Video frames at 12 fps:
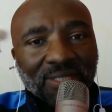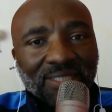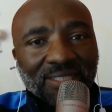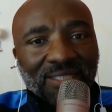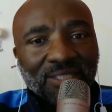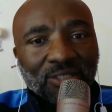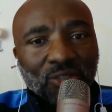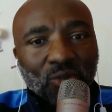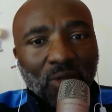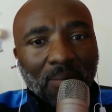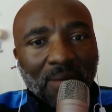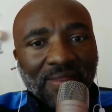it into
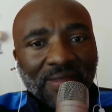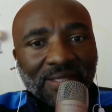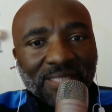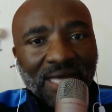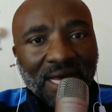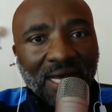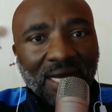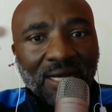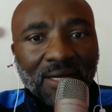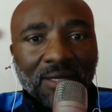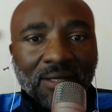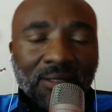your mother tongue
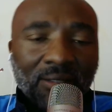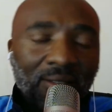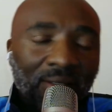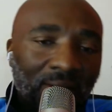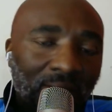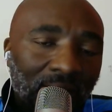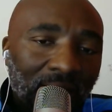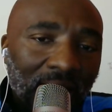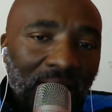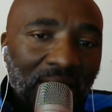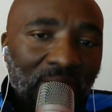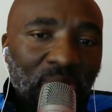
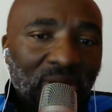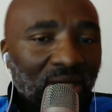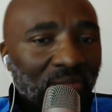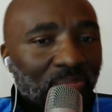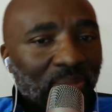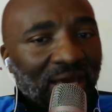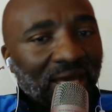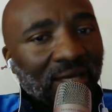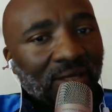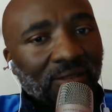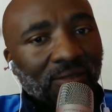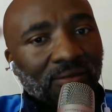and bring it back
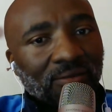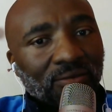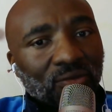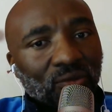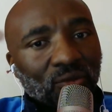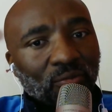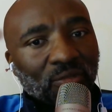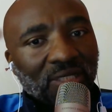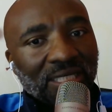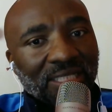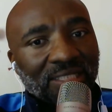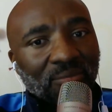to be
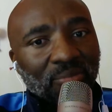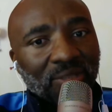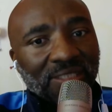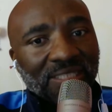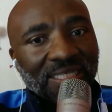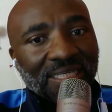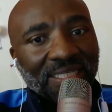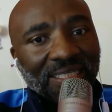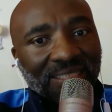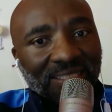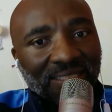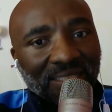interpreting
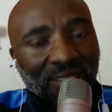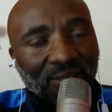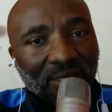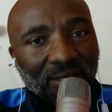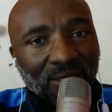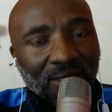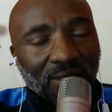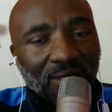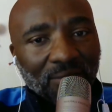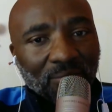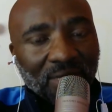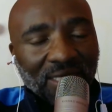
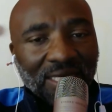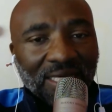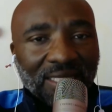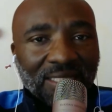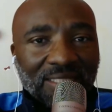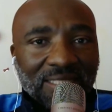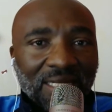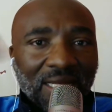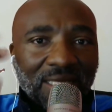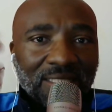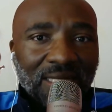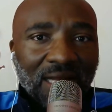and making it
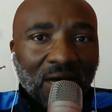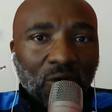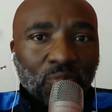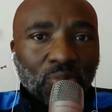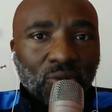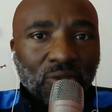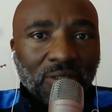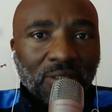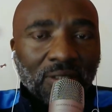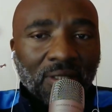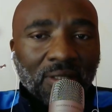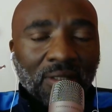as an output
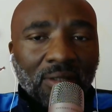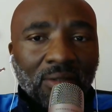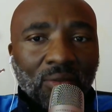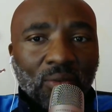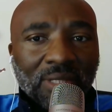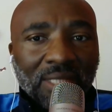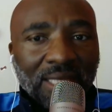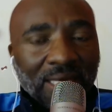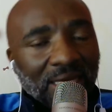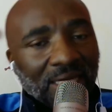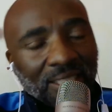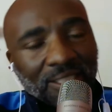with
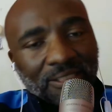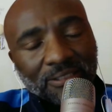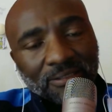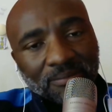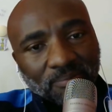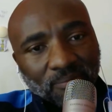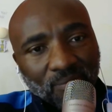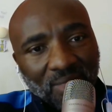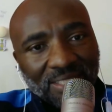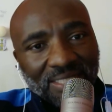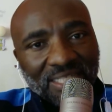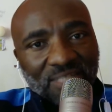English. It
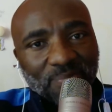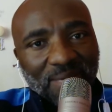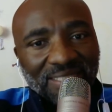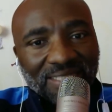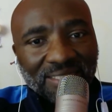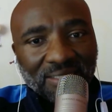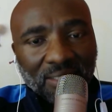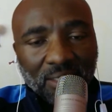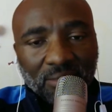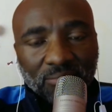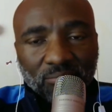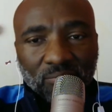just makes it
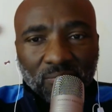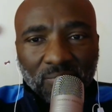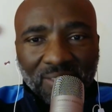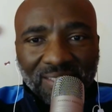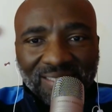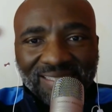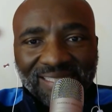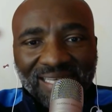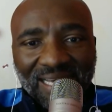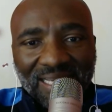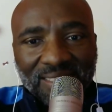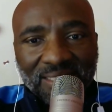easier
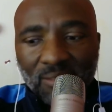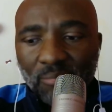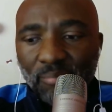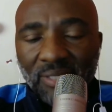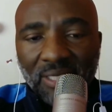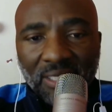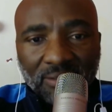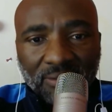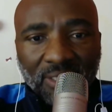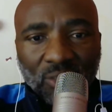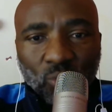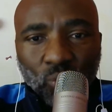and simpler
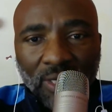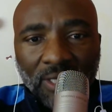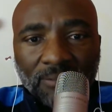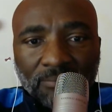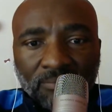that way.